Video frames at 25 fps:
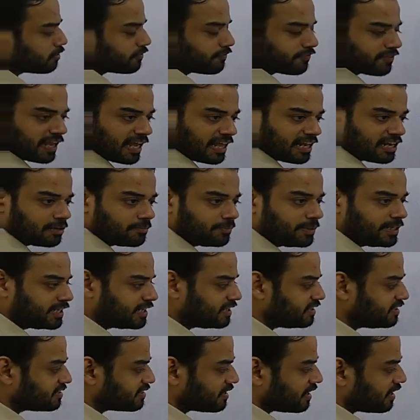of
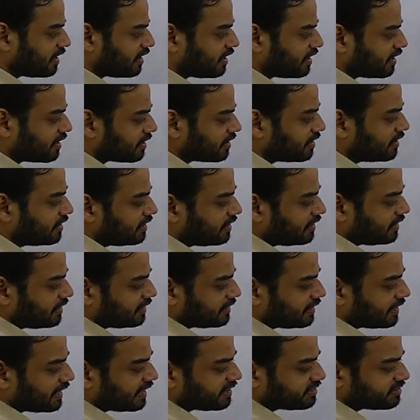calamities are
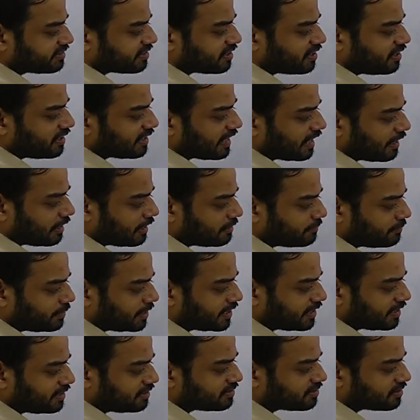natural
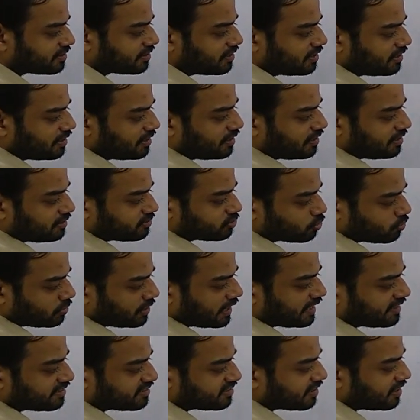calamities. So
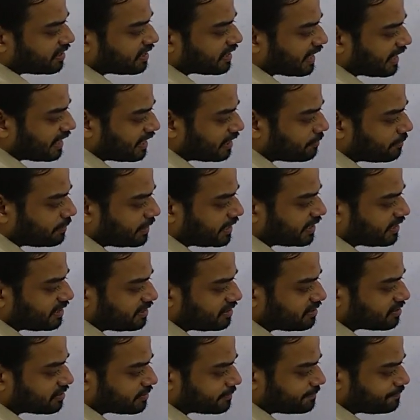natural
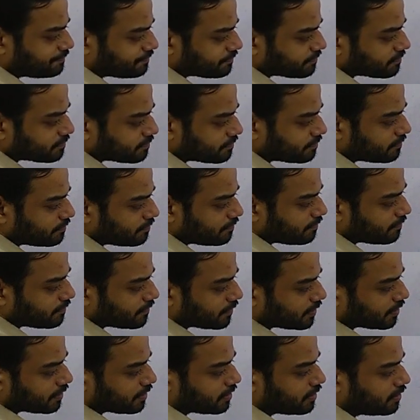calamities,
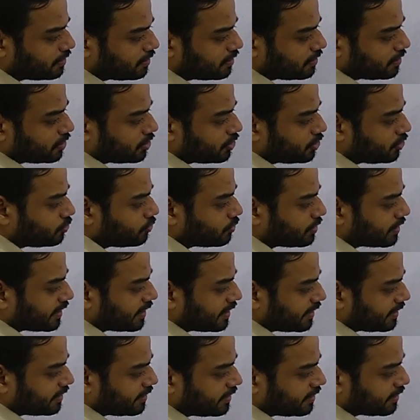you
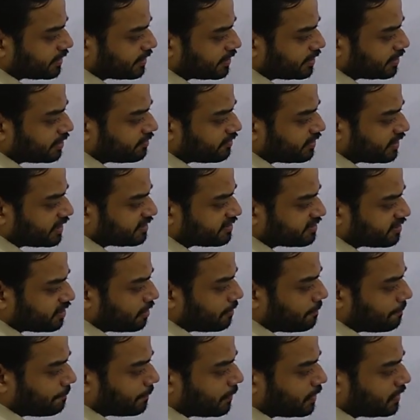can give
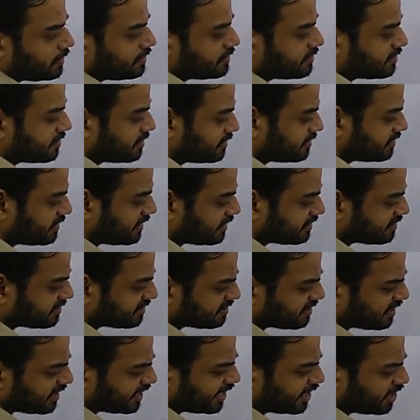examples such as
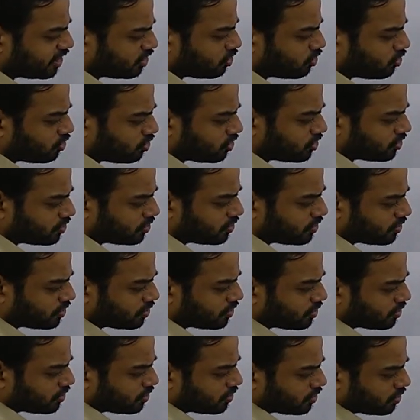
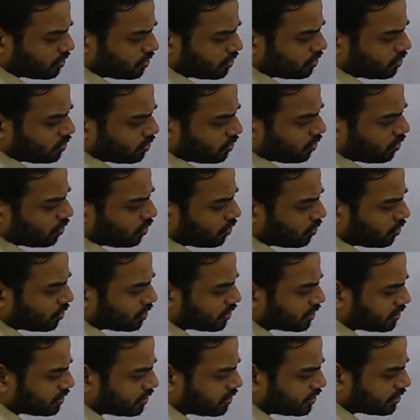cyclone or
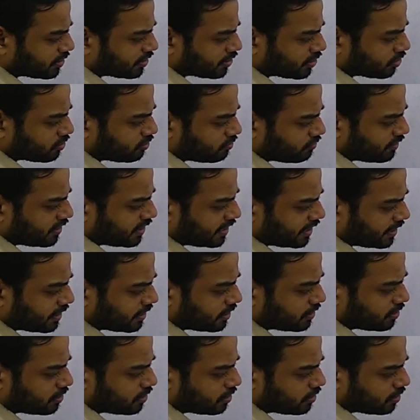
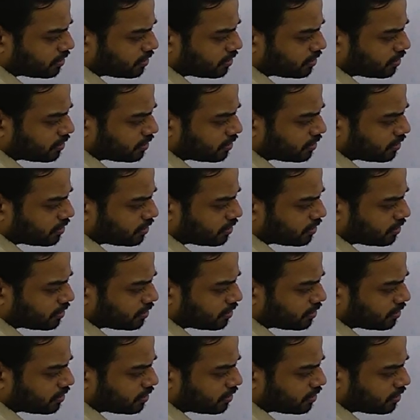earthquake